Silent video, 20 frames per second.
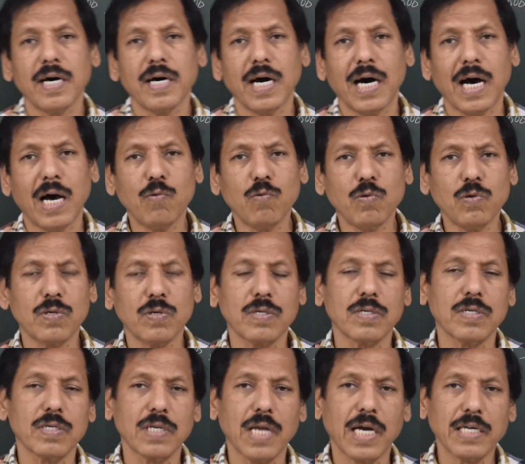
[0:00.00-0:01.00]
I
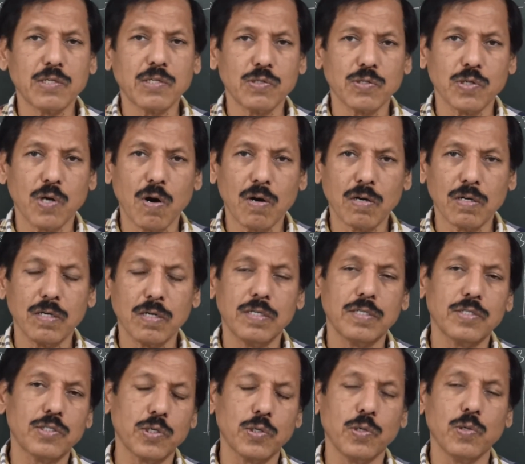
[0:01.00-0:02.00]
would like to talk
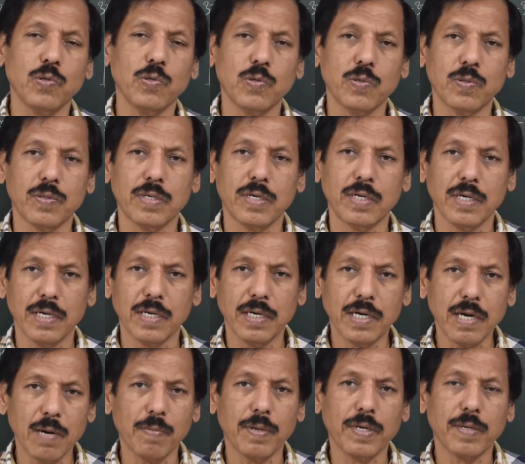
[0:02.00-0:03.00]
to you a
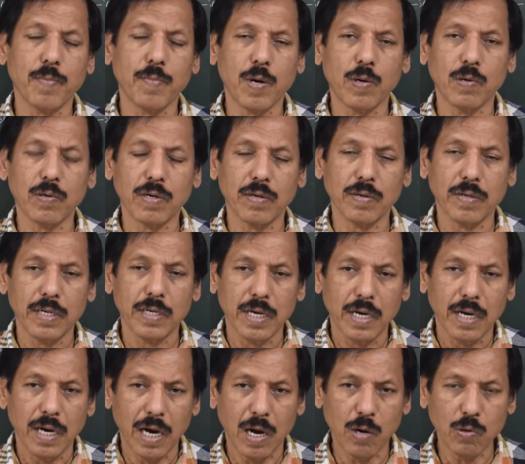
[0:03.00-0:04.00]
little bit about
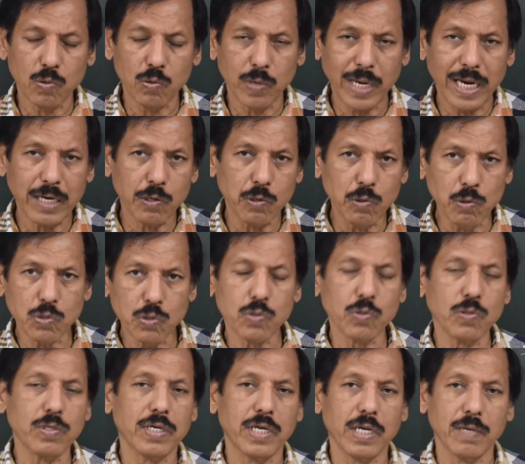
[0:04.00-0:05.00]
how to get used
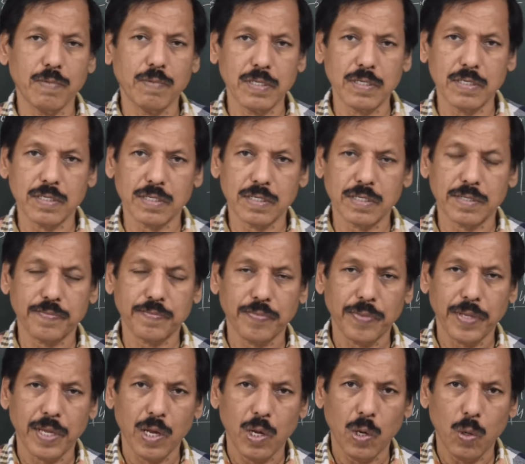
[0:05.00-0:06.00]
to the tables,
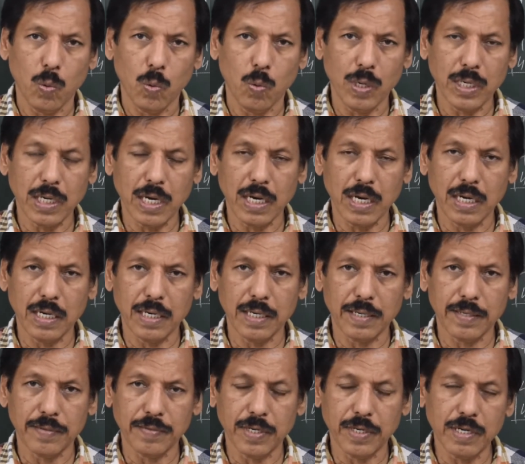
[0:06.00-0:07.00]
what
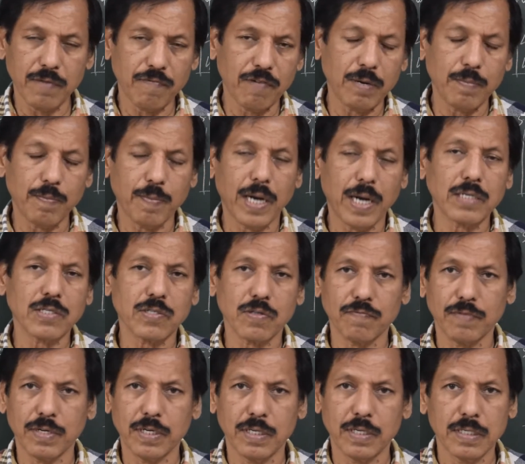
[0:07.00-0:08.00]
are the different parts of
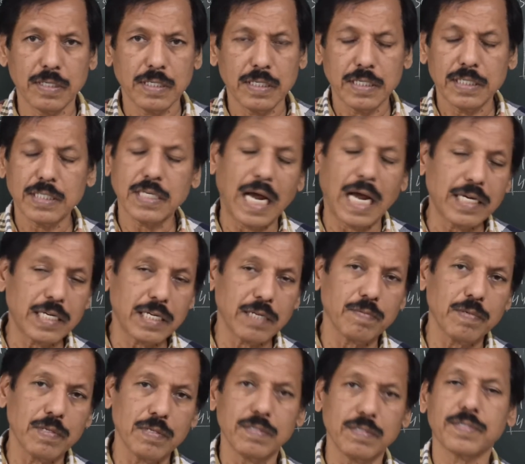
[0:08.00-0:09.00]
the type
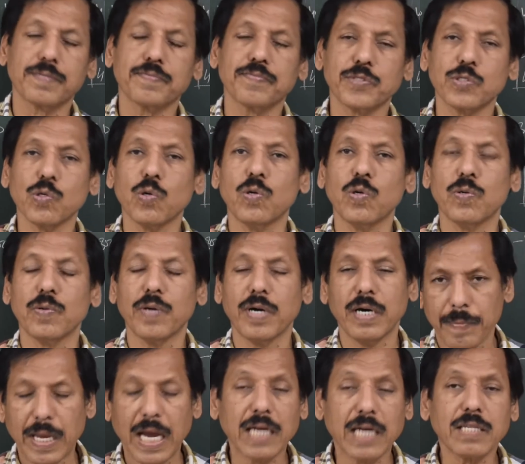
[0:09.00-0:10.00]
tables. So,
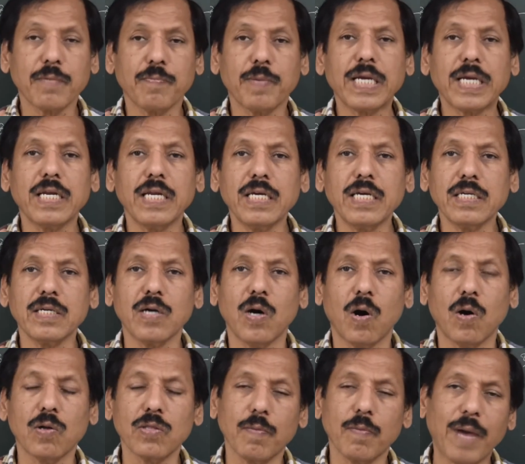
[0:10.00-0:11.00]
at the beginning,
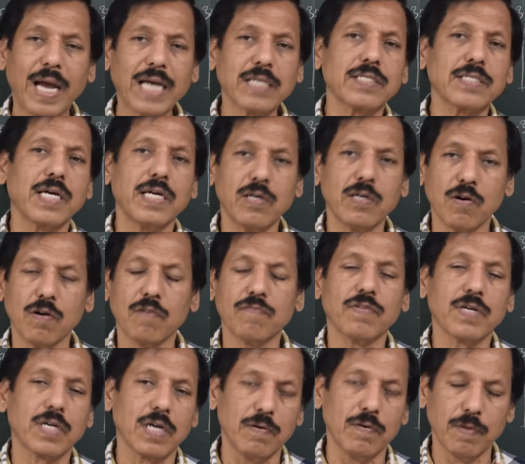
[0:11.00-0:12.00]
on the back side of
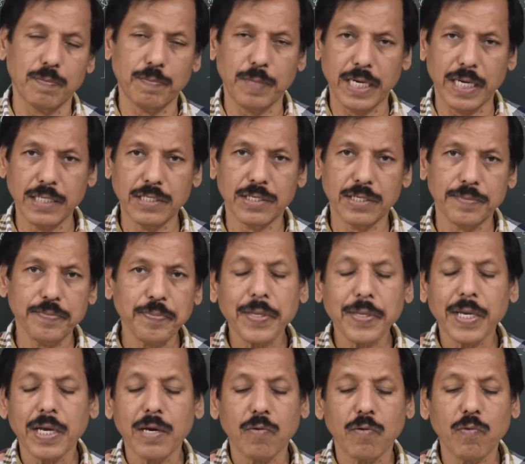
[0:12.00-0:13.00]
the cover page,
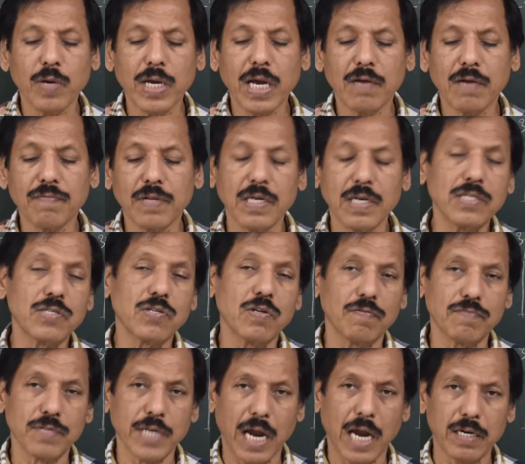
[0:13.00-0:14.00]
we have the list
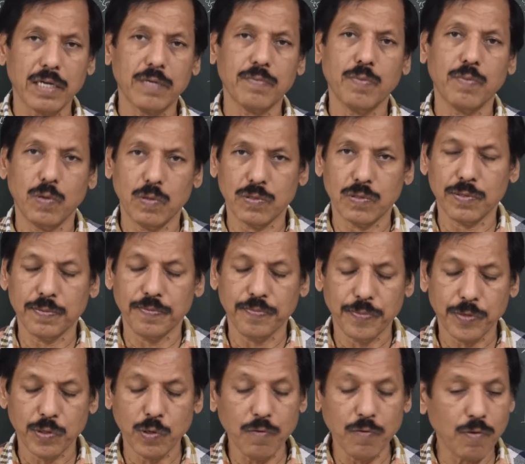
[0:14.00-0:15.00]
of standard ports.
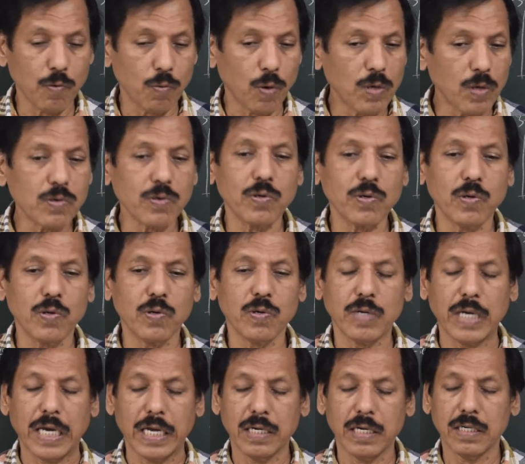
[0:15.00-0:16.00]
So, if you want to know
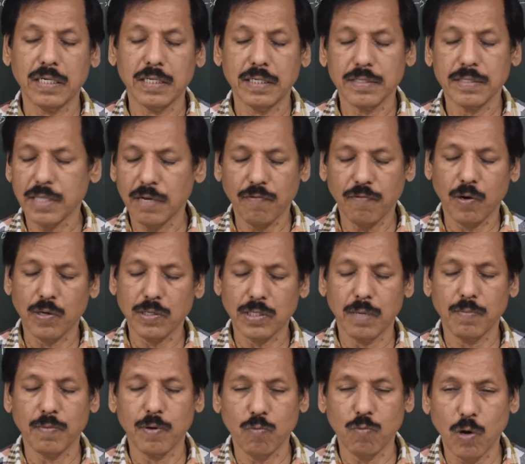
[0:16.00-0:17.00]
in, say for
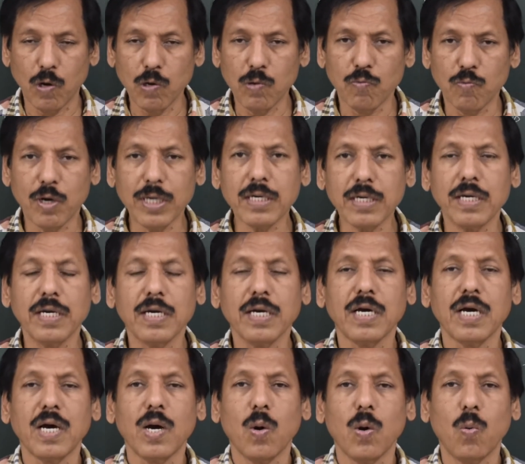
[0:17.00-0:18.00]
example, volume 1,
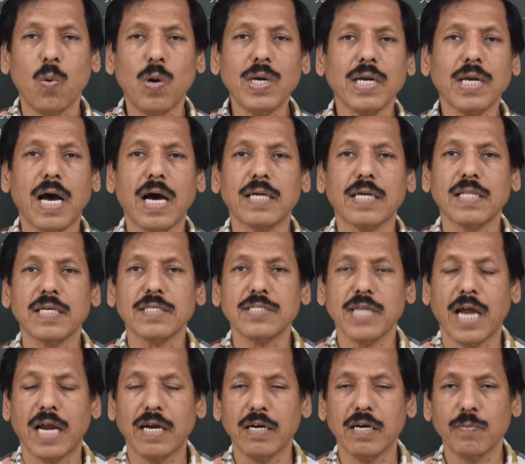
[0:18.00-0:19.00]
what are the
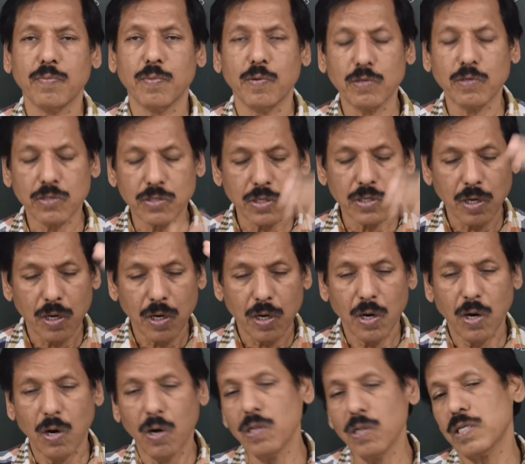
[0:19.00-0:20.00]
standard ports,
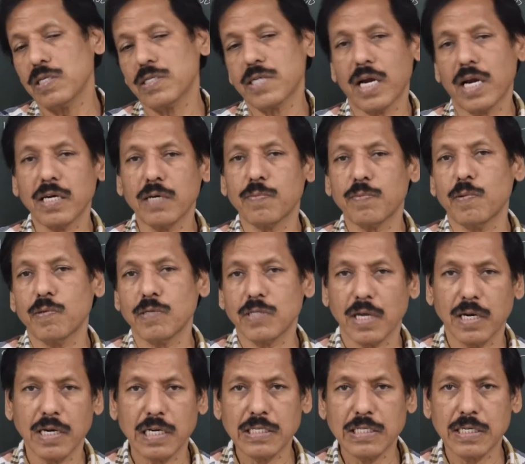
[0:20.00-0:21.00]
all the standard ports
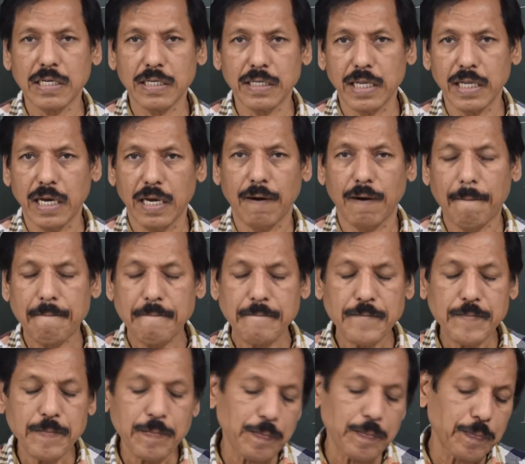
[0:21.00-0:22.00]
are listed there.
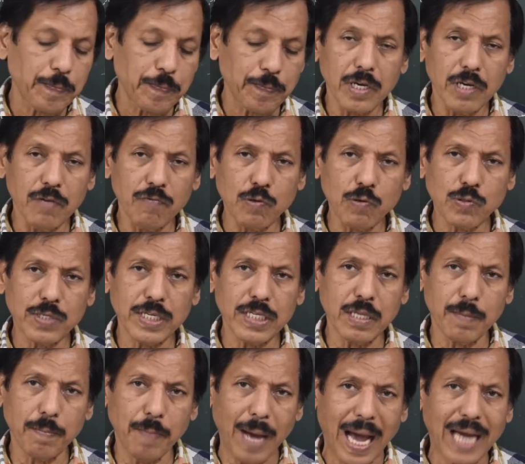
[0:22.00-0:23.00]
If you see
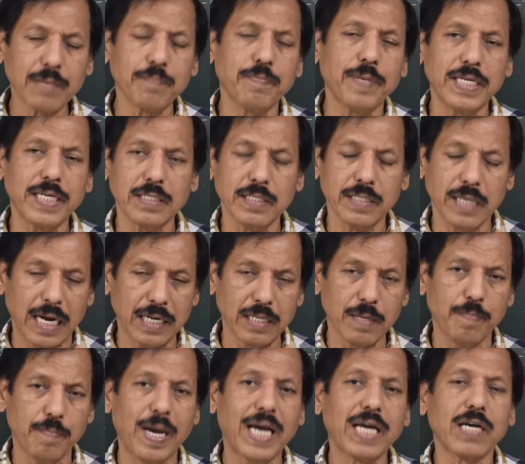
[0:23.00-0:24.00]
the back page, at the
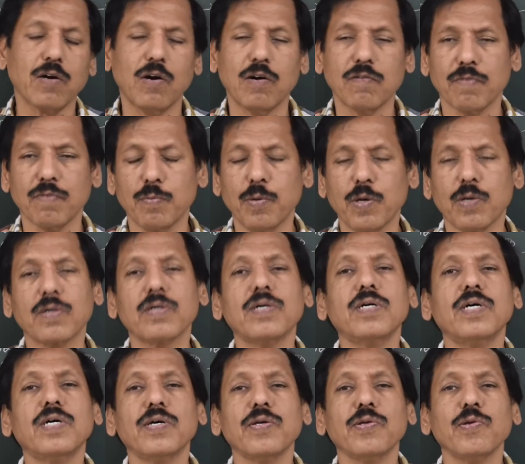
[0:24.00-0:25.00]
back of the book,
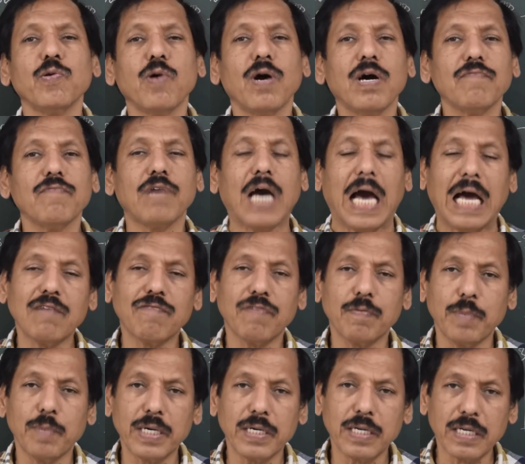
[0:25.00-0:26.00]
you have
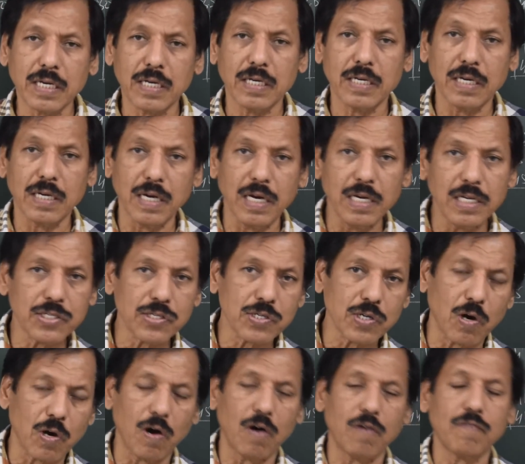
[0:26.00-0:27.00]
alphabetic list
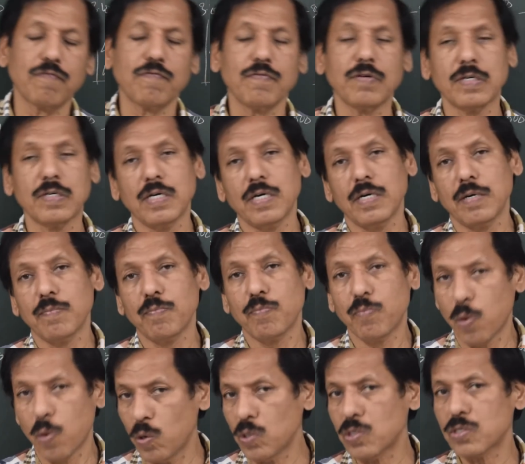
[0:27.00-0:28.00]
of
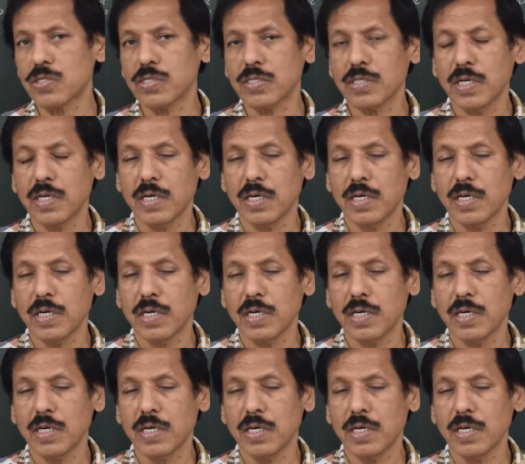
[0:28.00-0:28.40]
ports